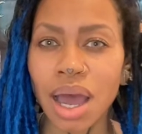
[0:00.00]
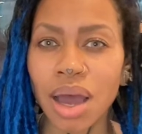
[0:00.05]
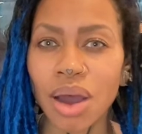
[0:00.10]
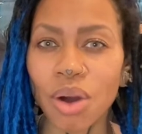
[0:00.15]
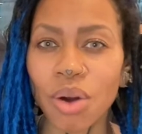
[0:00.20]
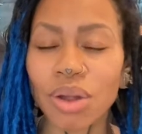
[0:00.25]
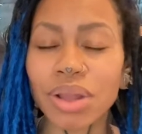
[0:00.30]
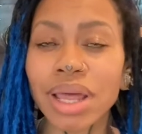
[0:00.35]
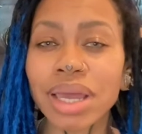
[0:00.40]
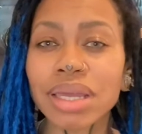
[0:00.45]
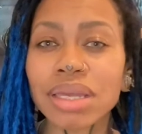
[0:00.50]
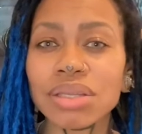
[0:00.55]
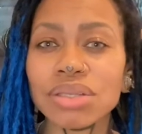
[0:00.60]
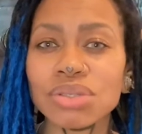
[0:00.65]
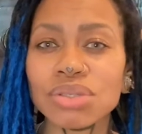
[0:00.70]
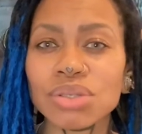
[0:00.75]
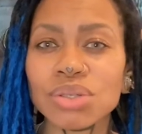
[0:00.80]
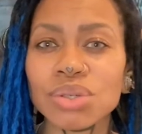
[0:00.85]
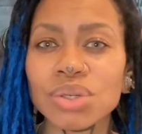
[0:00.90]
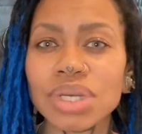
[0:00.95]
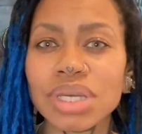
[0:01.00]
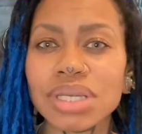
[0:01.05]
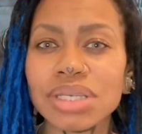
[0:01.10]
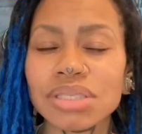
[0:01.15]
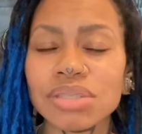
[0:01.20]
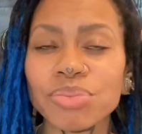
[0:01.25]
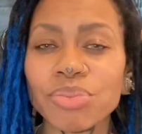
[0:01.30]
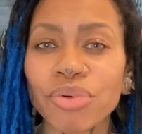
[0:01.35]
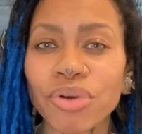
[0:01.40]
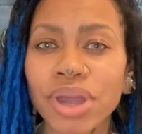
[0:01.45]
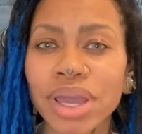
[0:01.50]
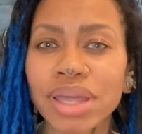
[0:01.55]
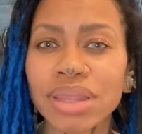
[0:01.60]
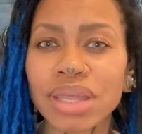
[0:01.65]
all I can do is pray